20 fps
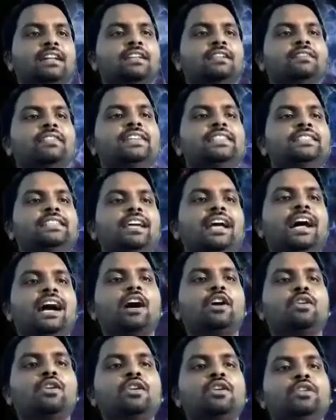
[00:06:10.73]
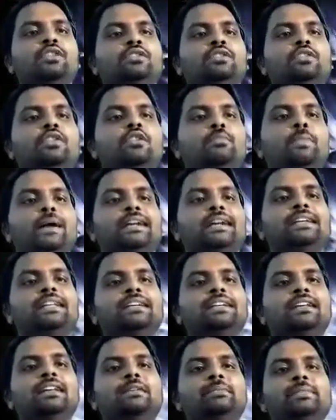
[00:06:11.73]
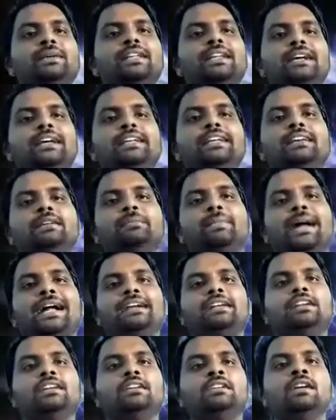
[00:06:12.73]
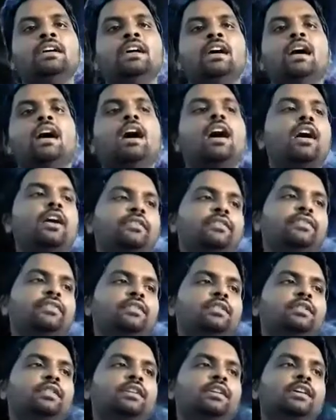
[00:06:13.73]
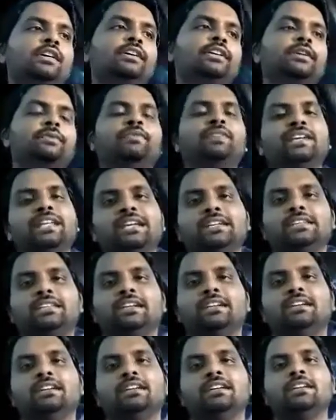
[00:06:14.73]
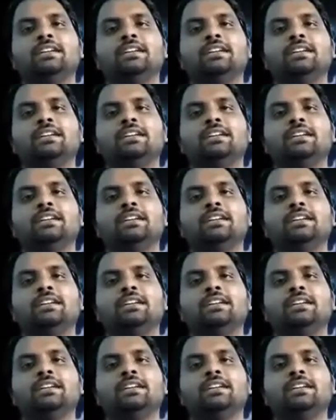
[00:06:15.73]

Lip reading: which have no particular periodic pattern of repetition.